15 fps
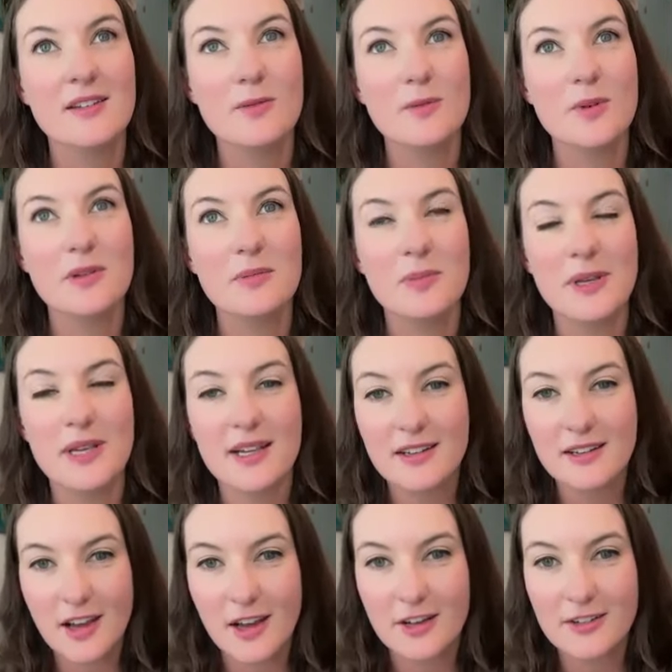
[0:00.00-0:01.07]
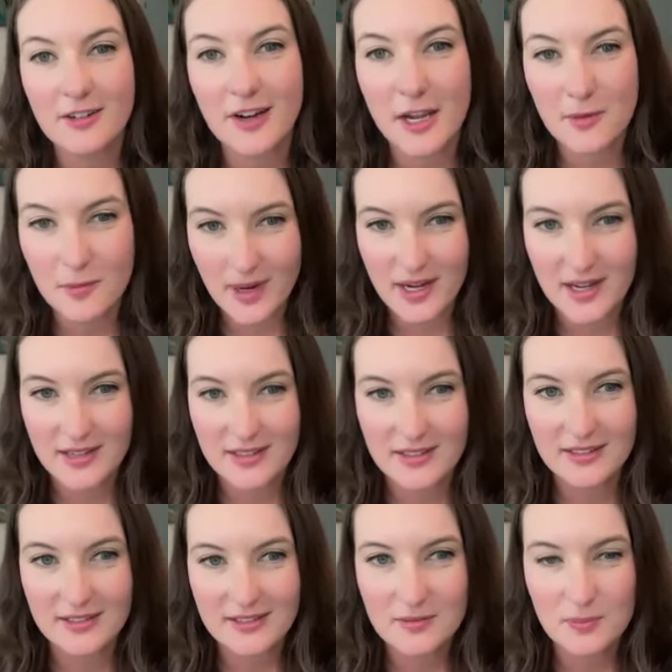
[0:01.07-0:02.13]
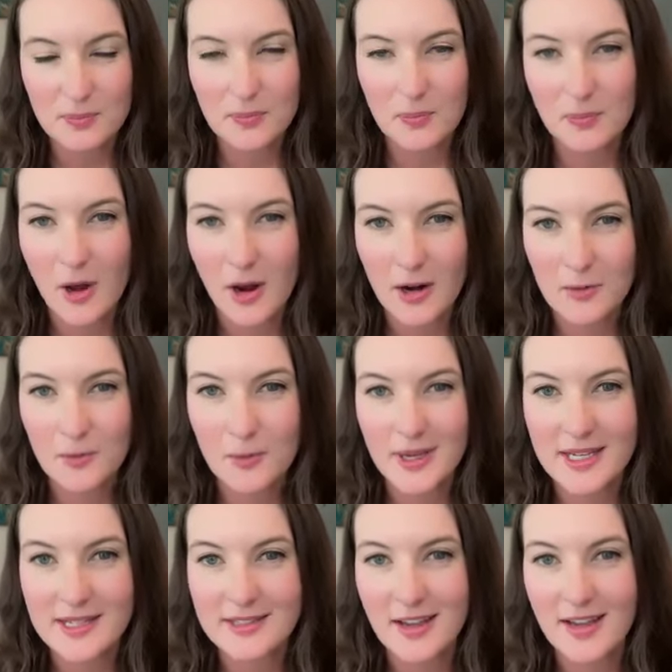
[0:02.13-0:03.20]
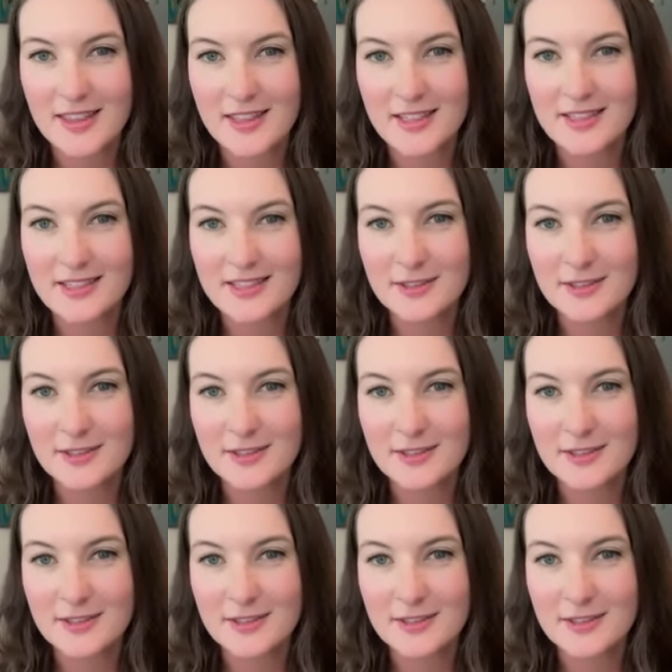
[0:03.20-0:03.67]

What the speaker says: would be a great way to part ways on this